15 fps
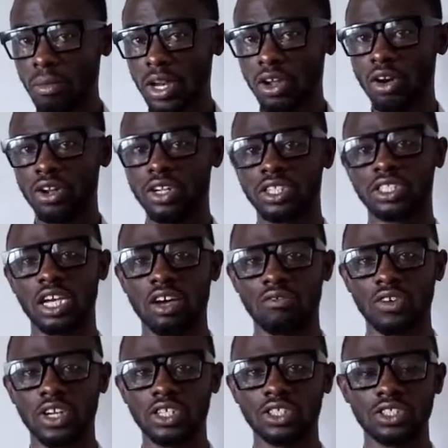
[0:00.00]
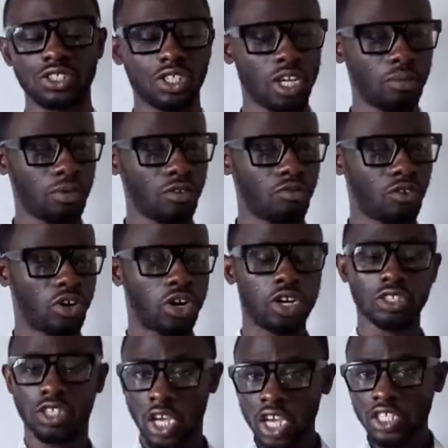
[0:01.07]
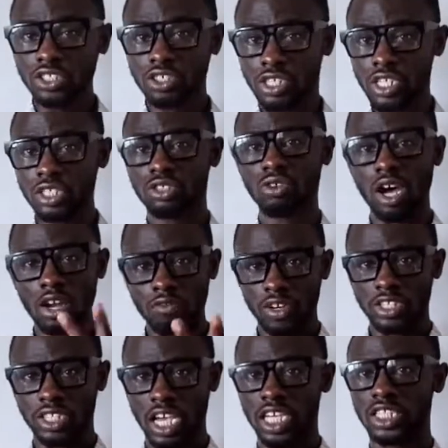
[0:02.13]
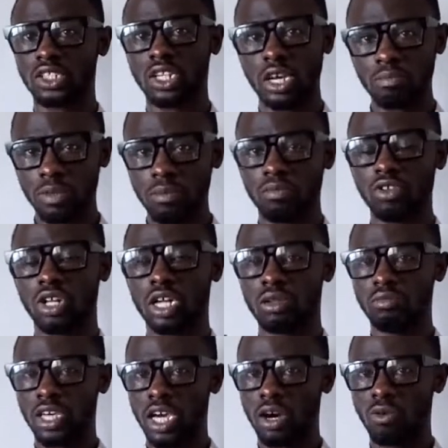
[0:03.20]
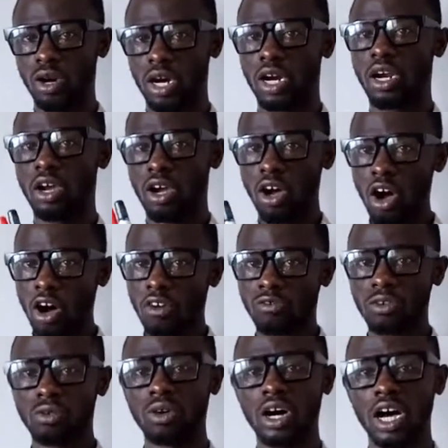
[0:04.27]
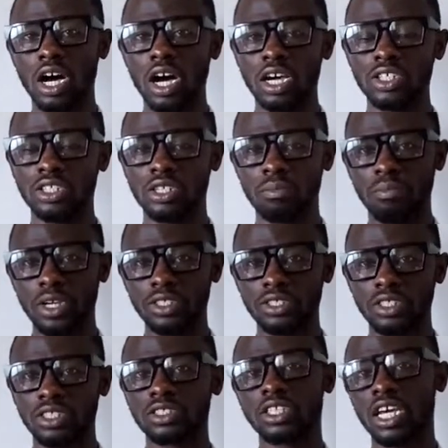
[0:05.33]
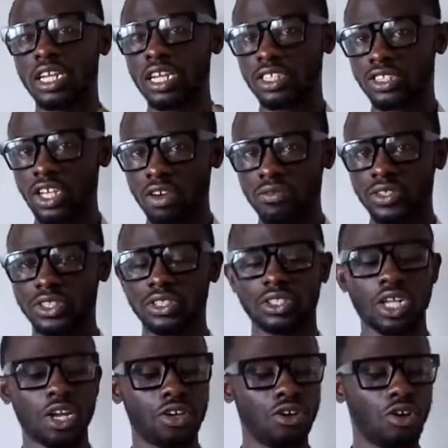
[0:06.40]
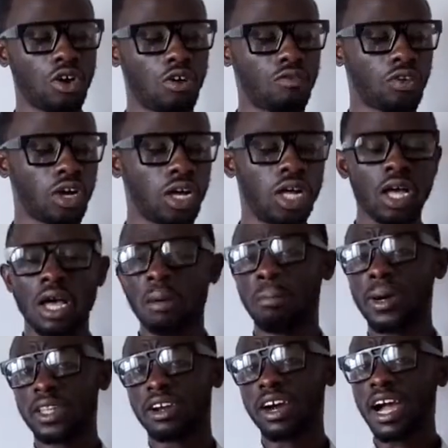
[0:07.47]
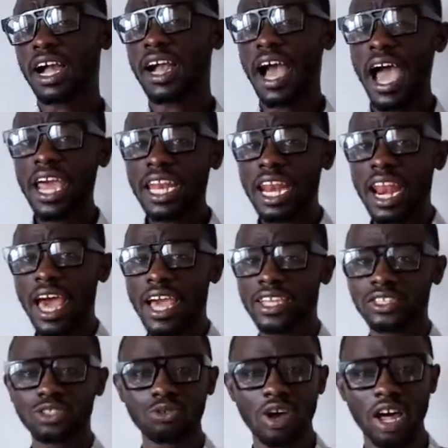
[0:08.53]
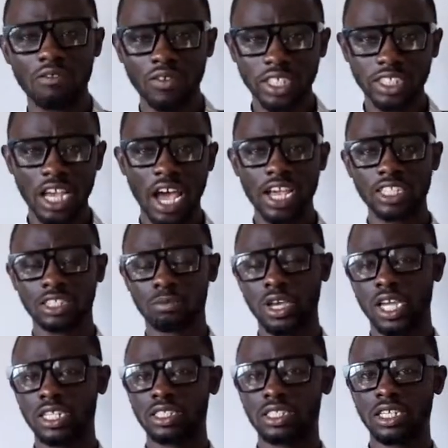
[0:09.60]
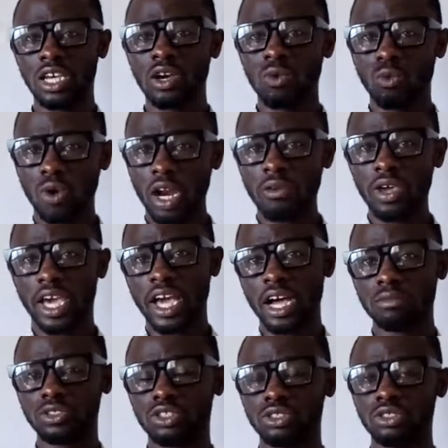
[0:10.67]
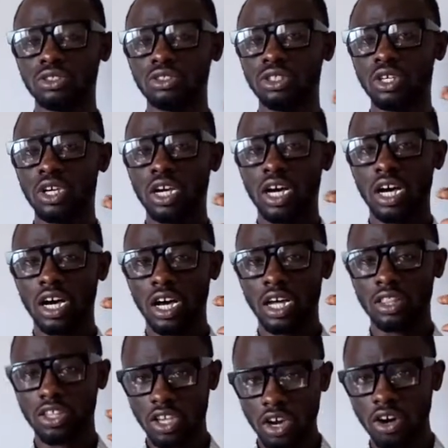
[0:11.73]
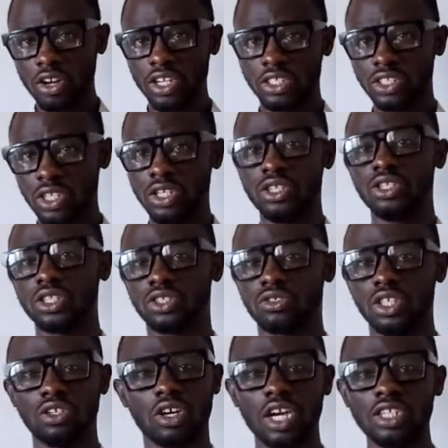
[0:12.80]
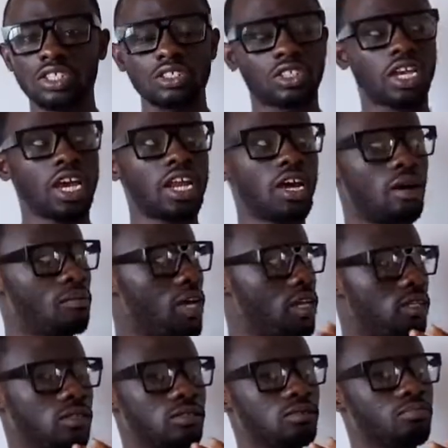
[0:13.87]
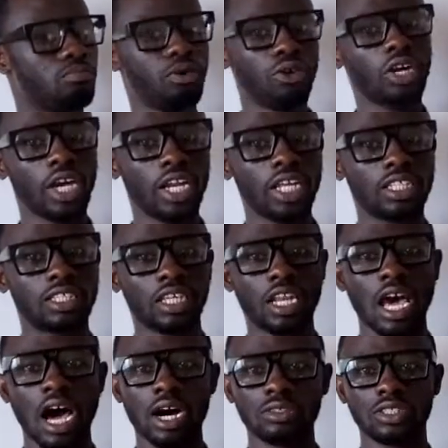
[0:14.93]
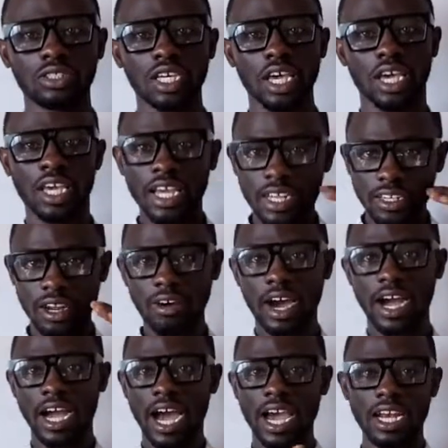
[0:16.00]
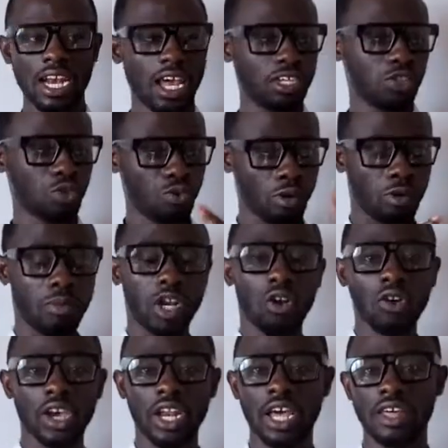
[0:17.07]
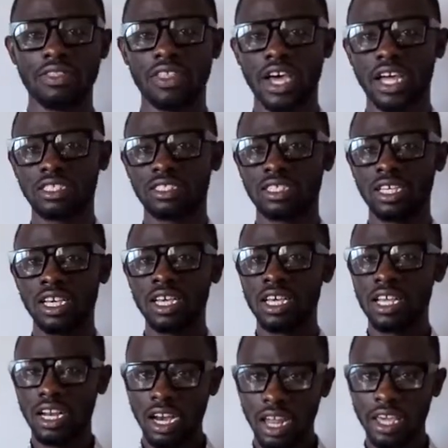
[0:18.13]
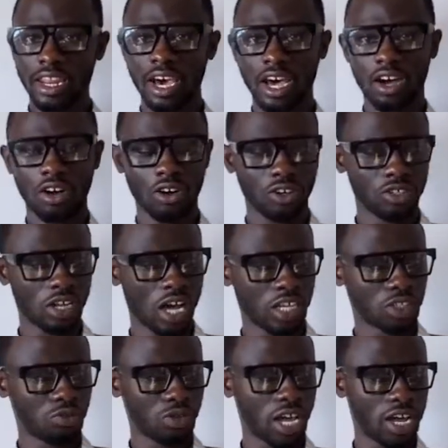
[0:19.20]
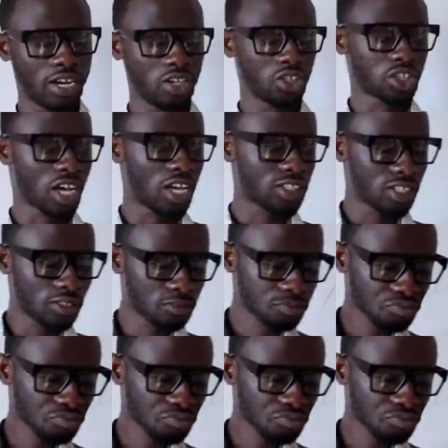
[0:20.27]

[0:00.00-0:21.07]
and audit our financial statement for us, you need to advertise so that people can be aware of the business and the services that you offer. But there are guidelines to advertisements when we come to the audit industry. You can't just get up and put anything out there. There are guidelines, so we will be looking at that later on as we are discussing.